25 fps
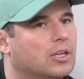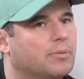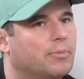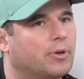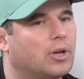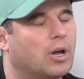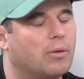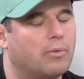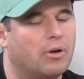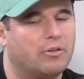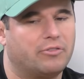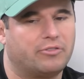you
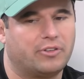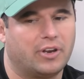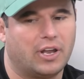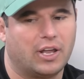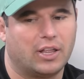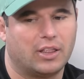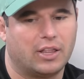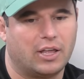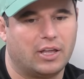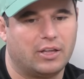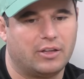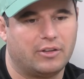become a
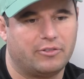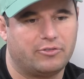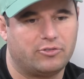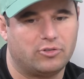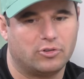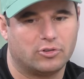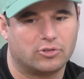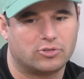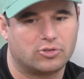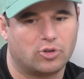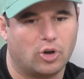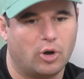threat. Like, if
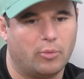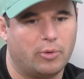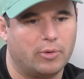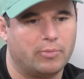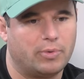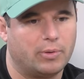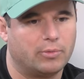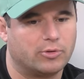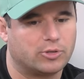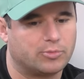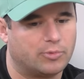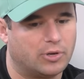you're stopping
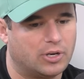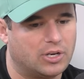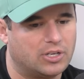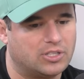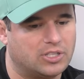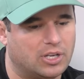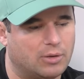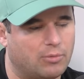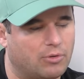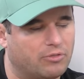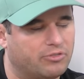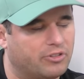people's money,
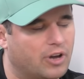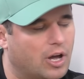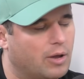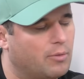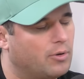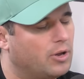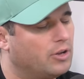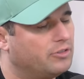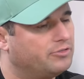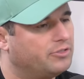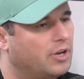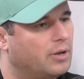same with
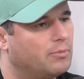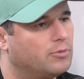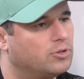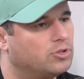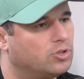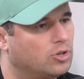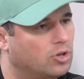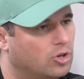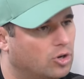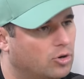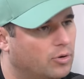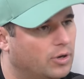ph
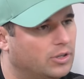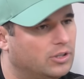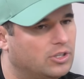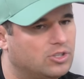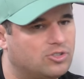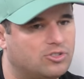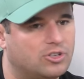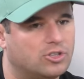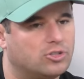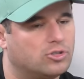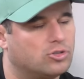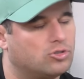pharmaceutical
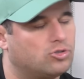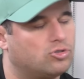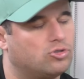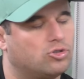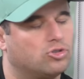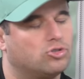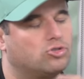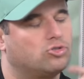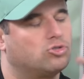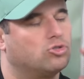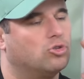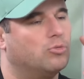industries, there's
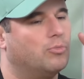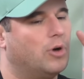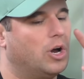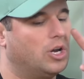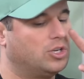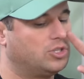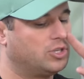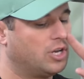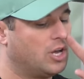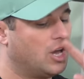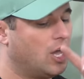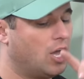just so
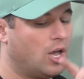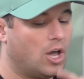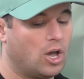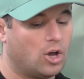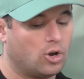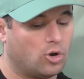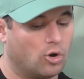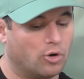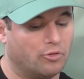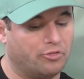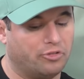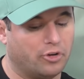much.
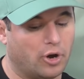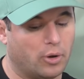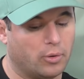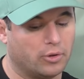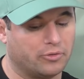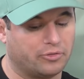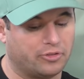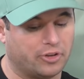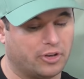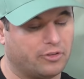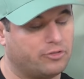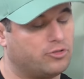Going
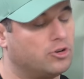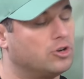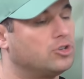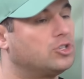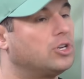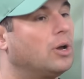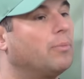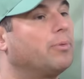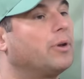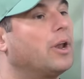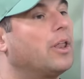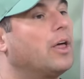forward for the
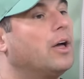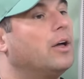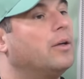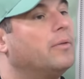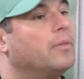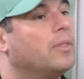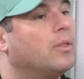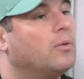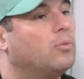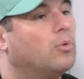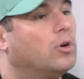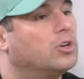future, brother,
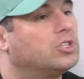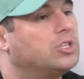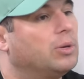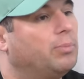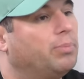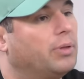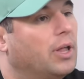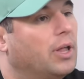what's the